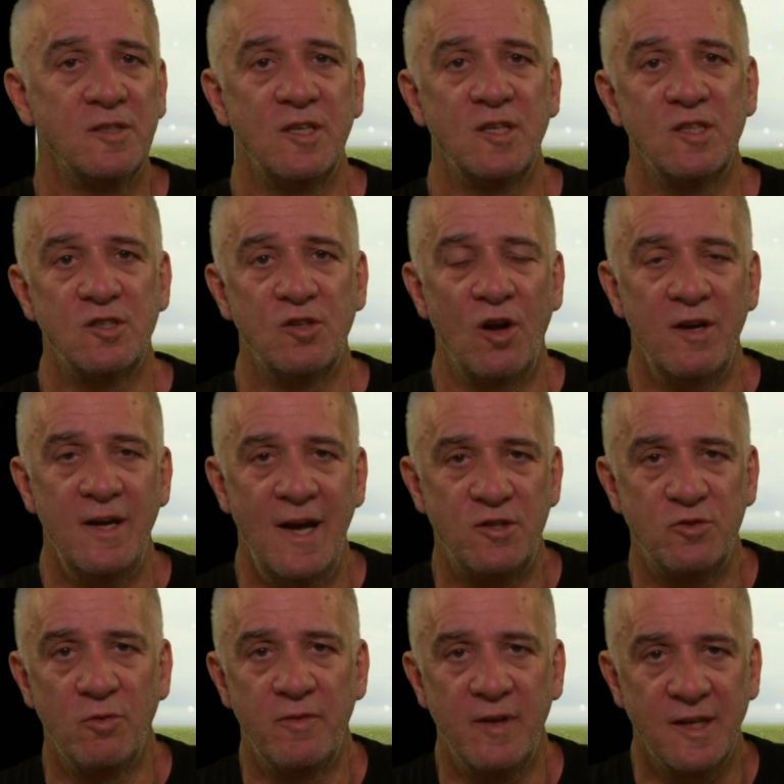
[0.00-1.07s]
they're just not
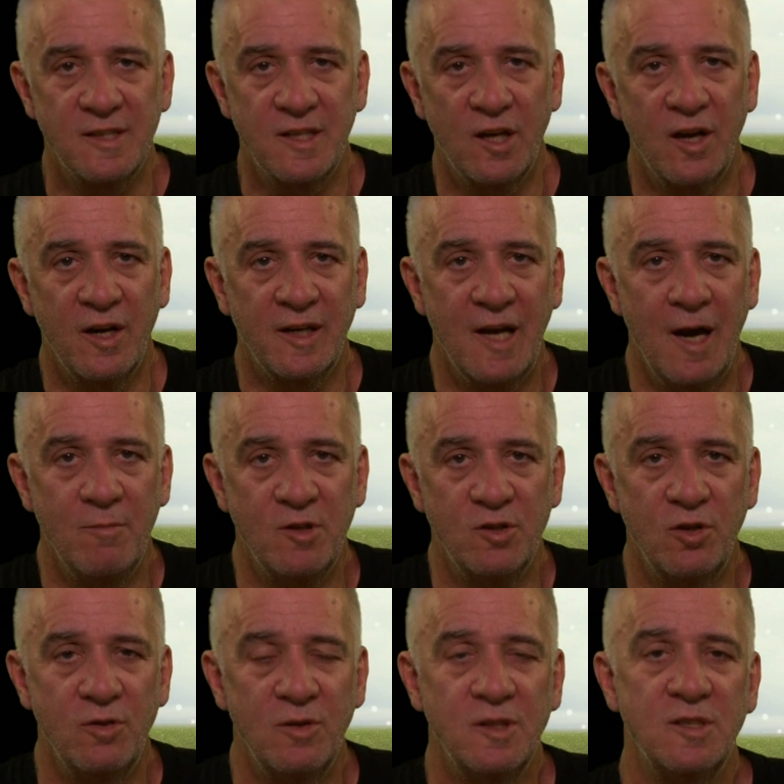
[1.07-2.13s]
natural things they're going to come and do.